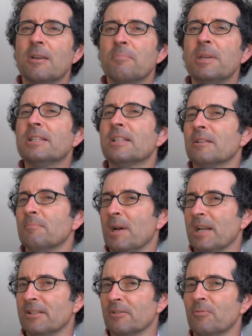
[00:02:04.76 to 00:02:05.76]
piece of the
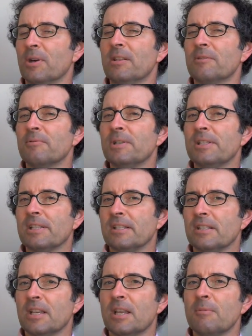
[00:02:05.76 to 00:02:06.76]
puzzle. One of the
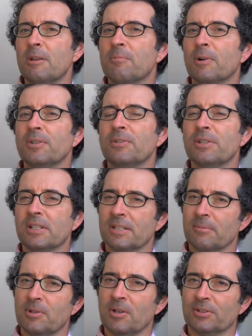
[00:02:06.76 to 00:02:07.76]
reasons people are using
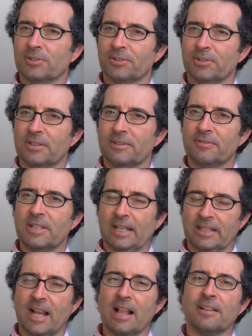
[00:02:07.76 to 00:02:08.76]
some of the alternative
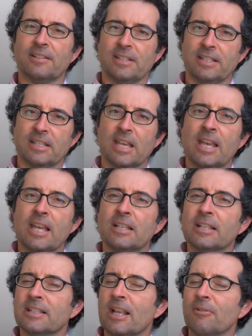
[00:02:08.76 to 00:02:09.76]
technologies is
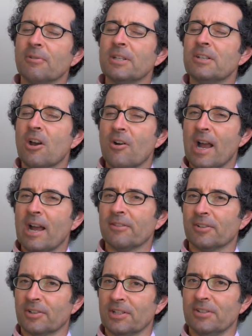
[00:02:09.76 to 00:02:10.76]
because they don't really know how
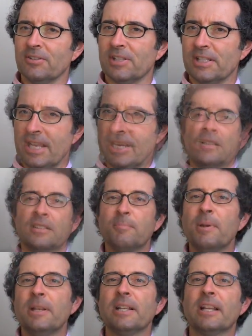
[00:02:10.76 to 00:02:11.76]
they're going to use the data.
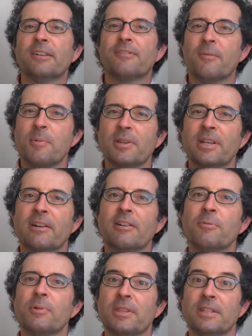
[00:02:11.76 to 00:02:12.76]
Depending on your
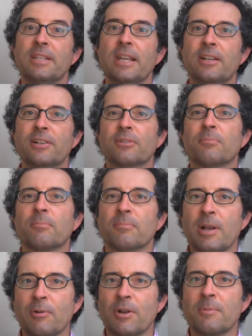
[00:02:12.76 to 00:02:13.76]
familiarity with the data you
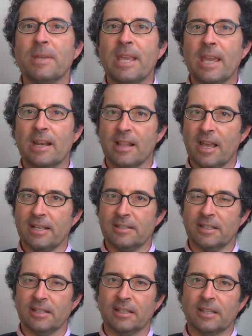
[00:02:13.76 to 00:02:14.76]
might want to be
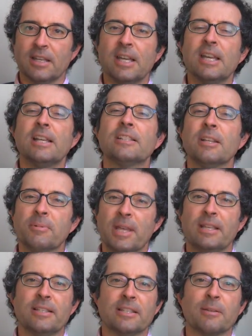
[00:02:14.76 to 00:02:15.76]
analyzing, in some
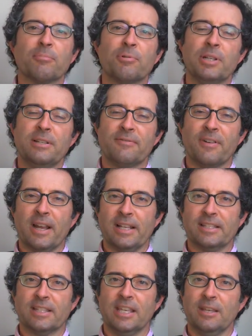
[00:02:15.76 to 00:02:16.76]
cases a predefined
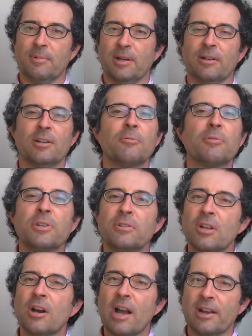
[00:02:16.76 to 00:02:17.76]
schema where you
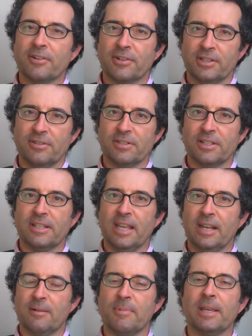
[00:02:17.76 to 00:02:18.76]
know how you're going to use the
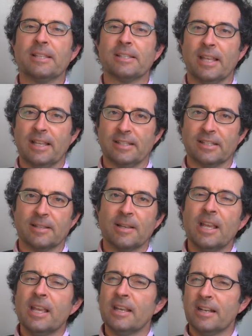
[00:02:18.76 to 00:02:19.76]
data makes sense.
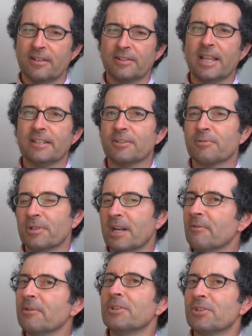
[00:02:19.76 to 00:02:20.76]
In other cases where you're
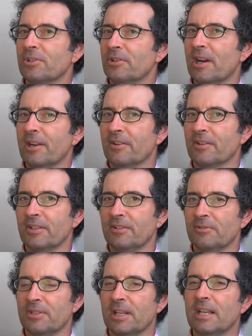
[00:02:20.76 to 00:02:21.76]
not really sure how you're going to
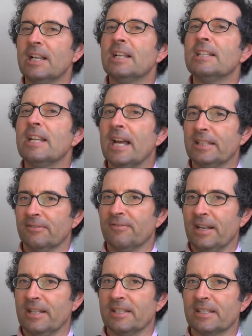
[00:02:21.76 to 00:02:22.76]
use it, not
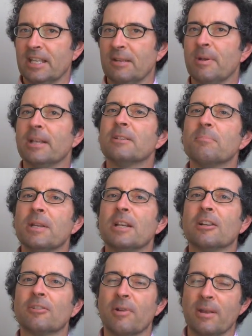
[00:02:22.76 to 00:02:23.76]
defining the schema ends up being a
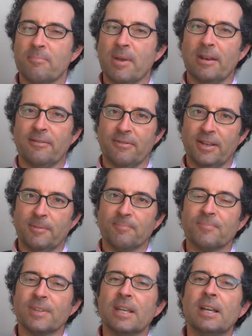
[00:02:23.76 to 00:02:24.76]
great benefit.
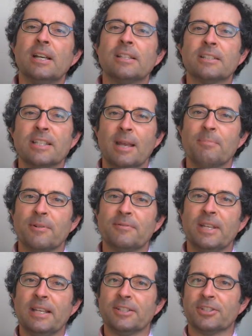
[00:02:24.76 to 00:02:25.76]
The type of
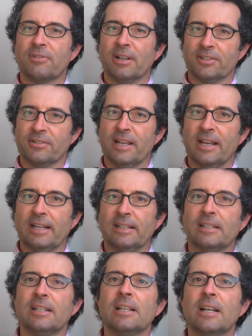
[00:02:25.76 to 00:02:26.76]
data structure
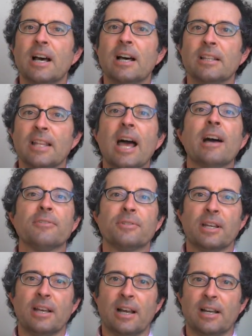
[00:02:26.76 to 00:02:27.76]
that allows
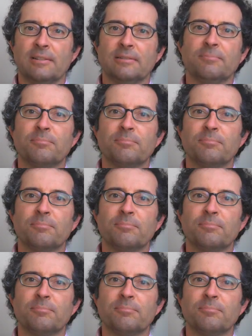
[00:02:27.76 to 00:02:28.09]
uh,